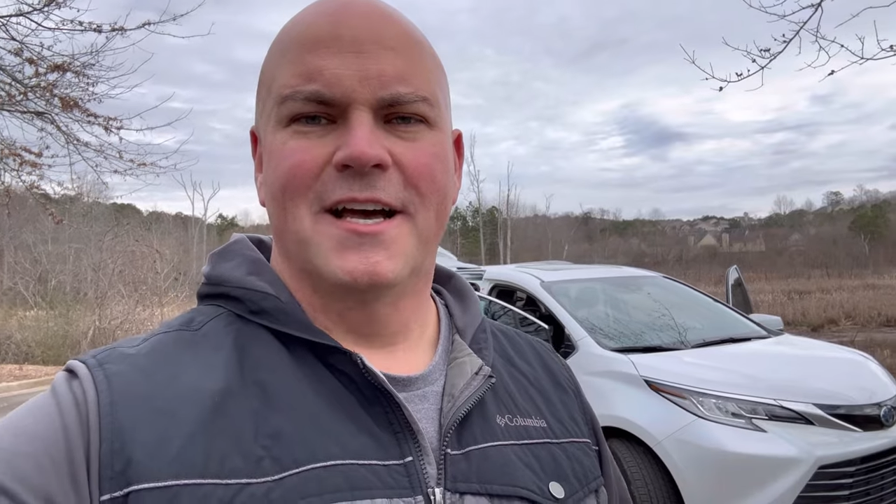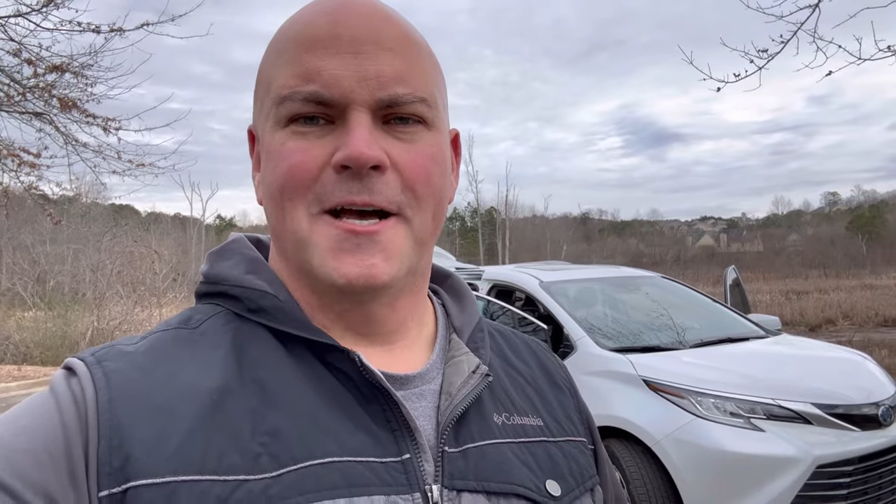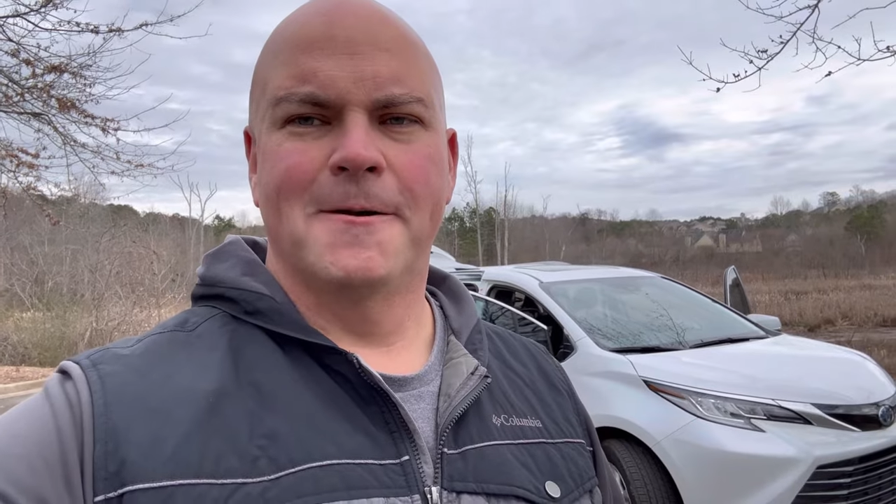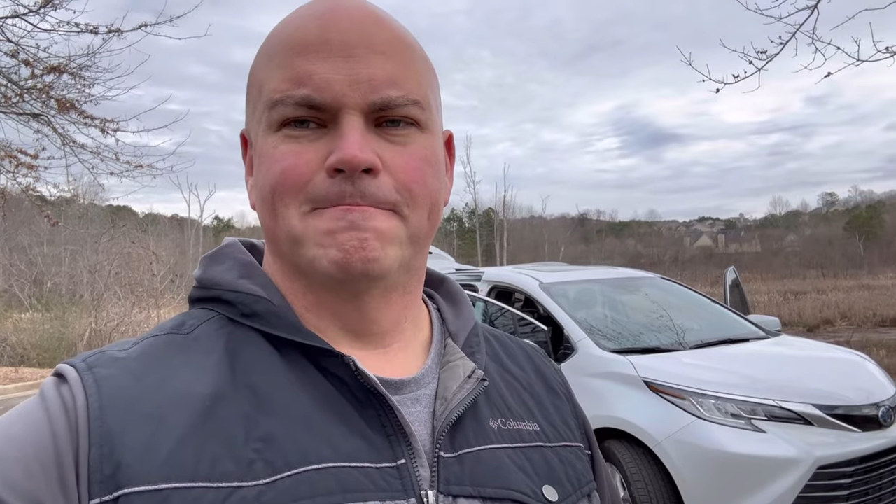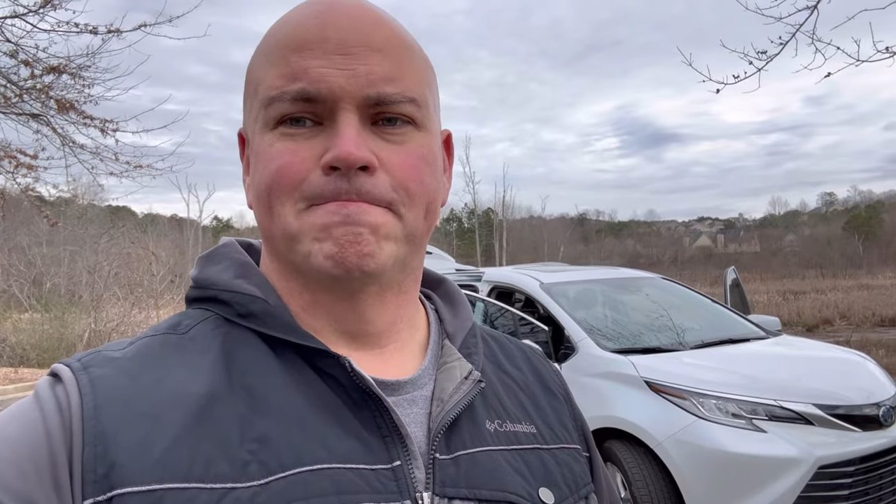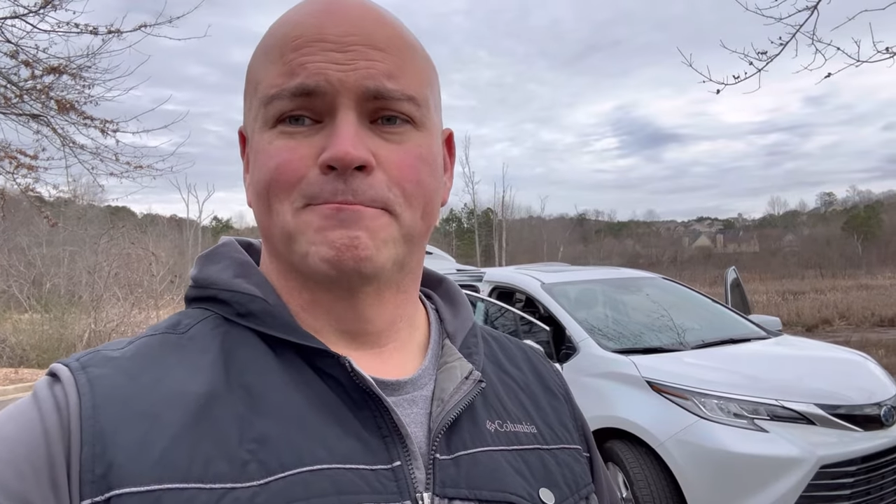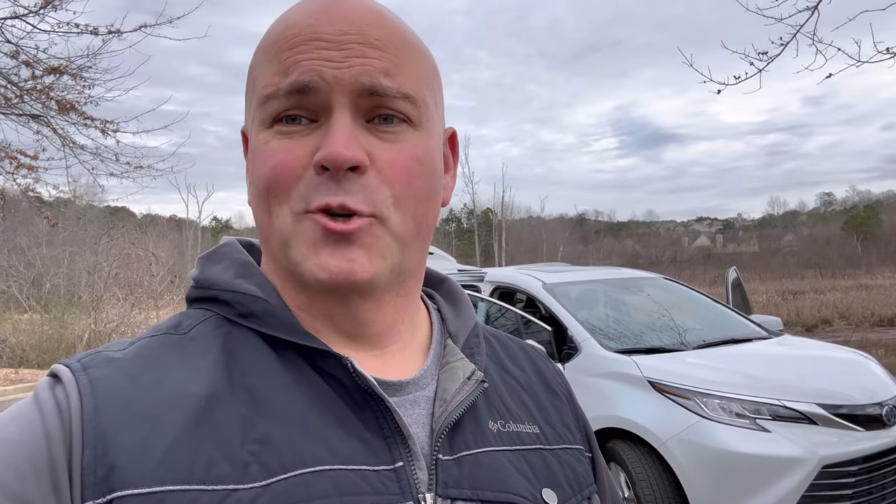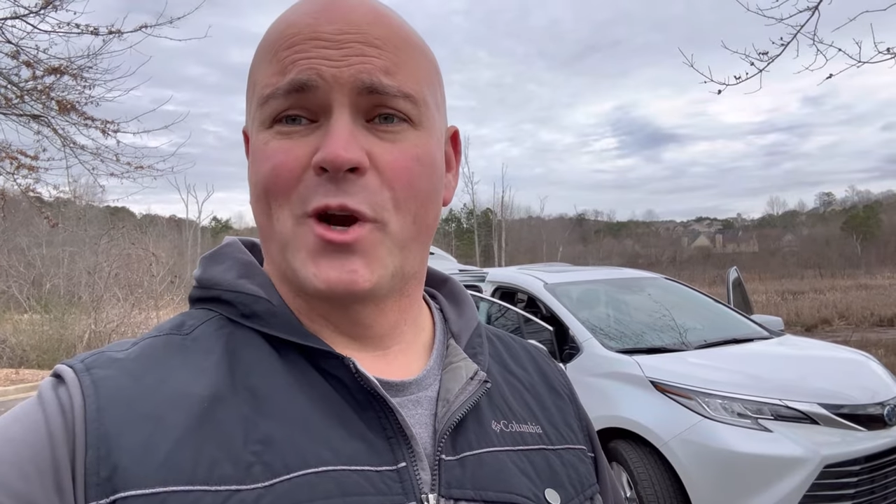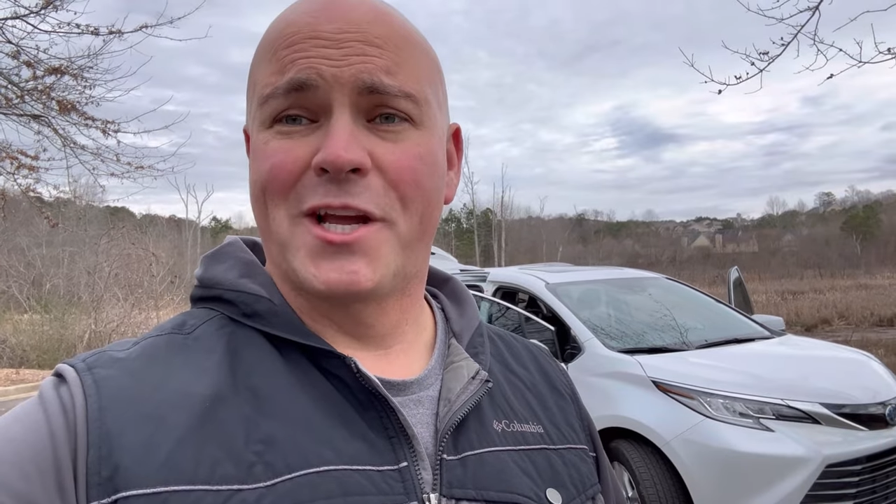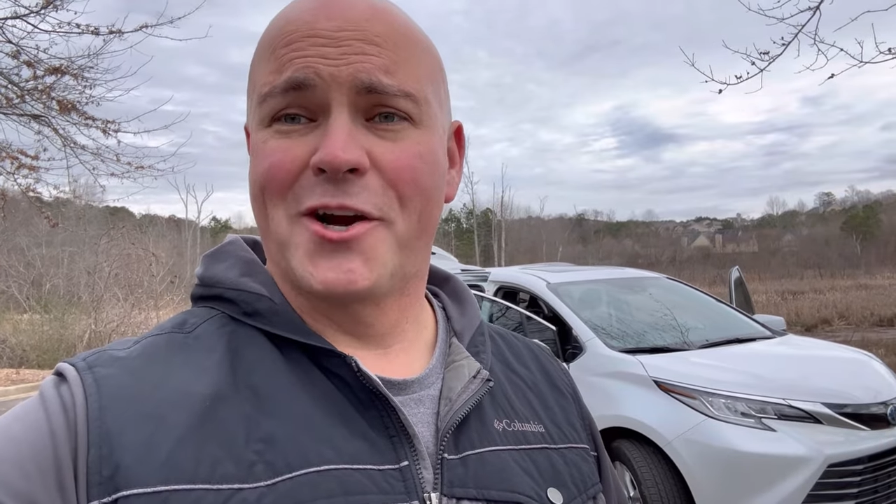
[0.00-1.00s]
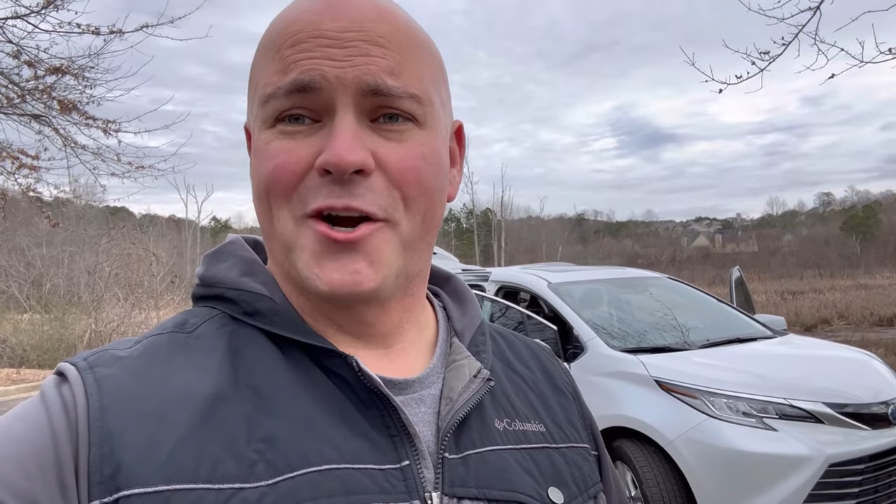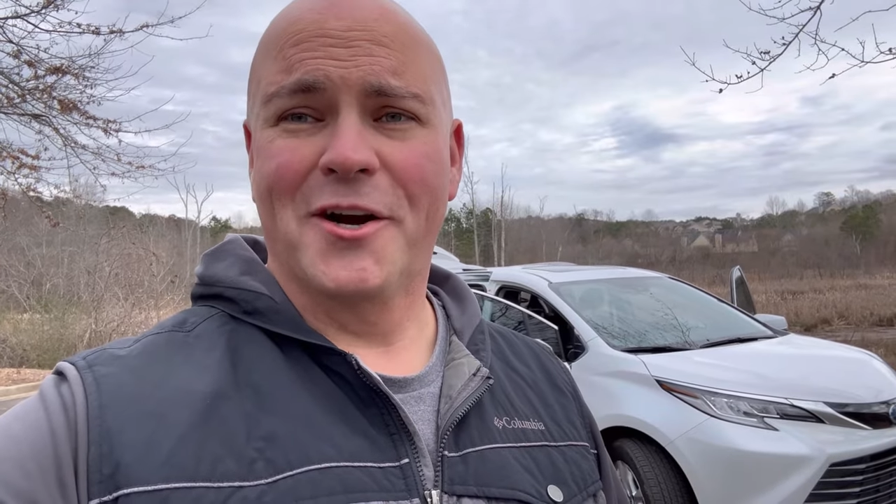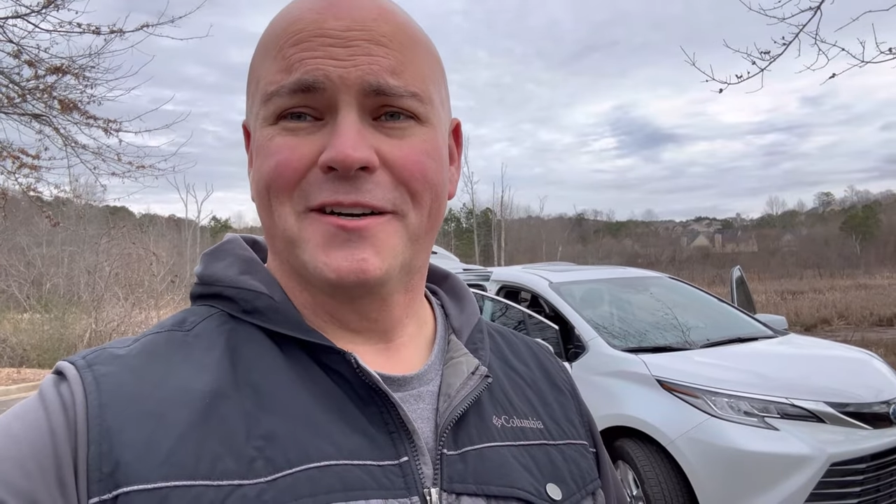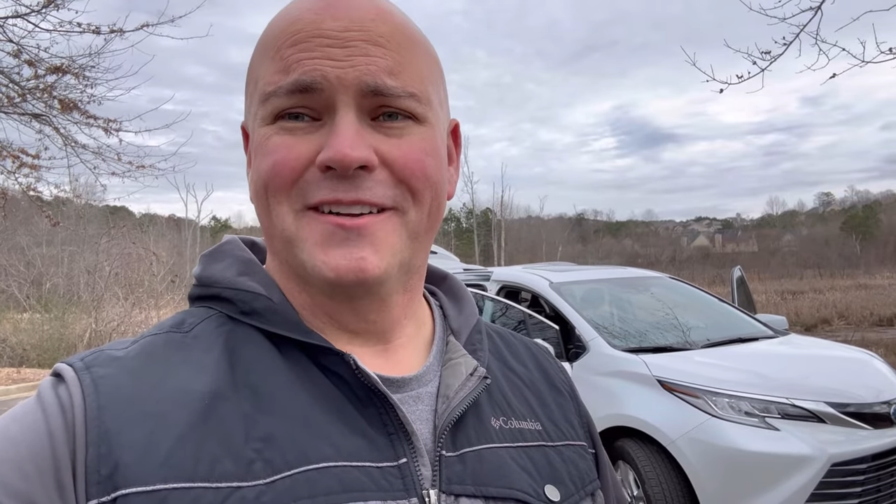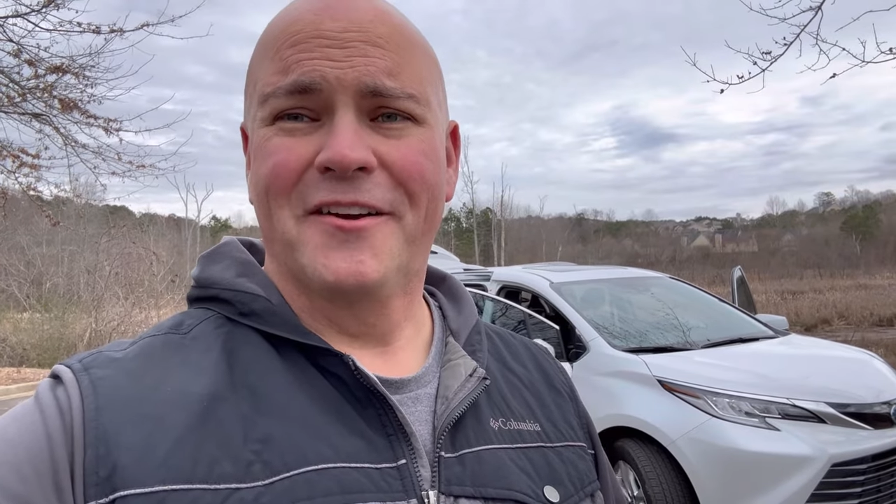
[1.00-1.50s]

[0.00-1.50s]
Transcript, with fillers: Um, great car,